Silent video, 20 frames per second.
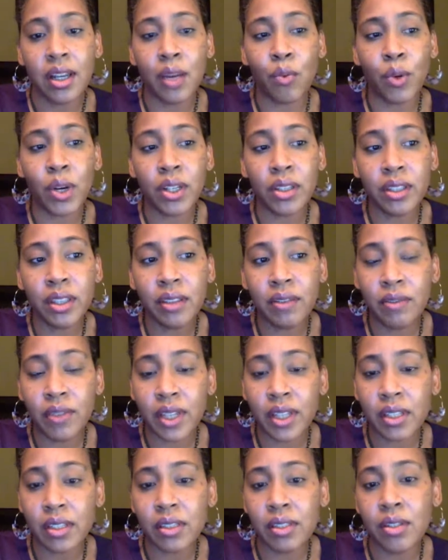And I worked the
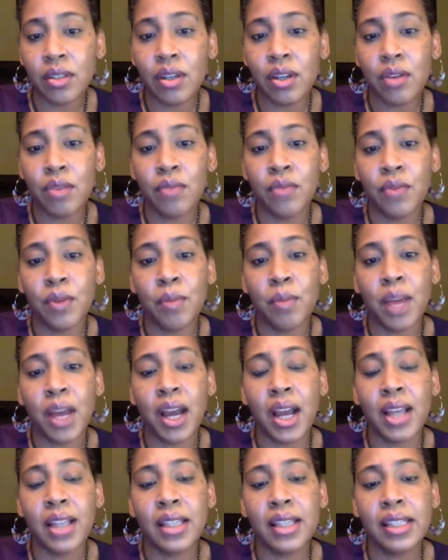events, from
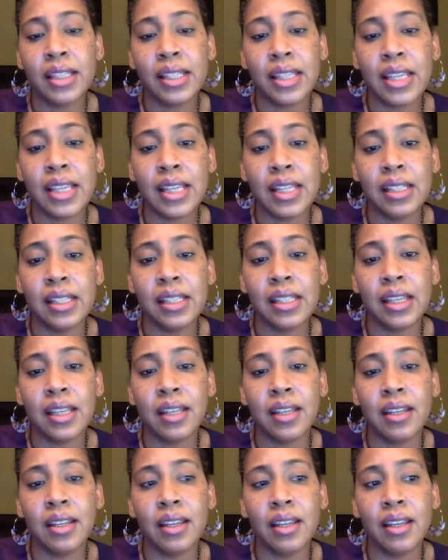behind the scenes,
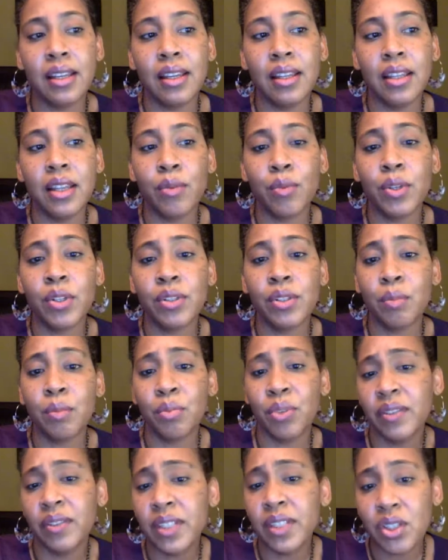and there were
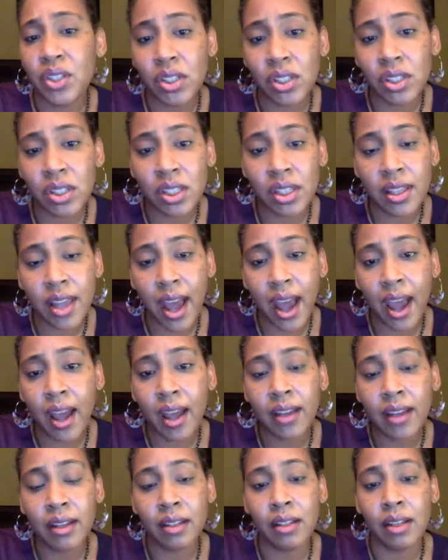some privileges to
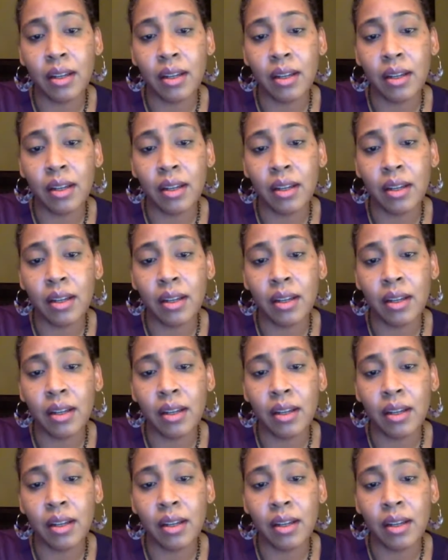that.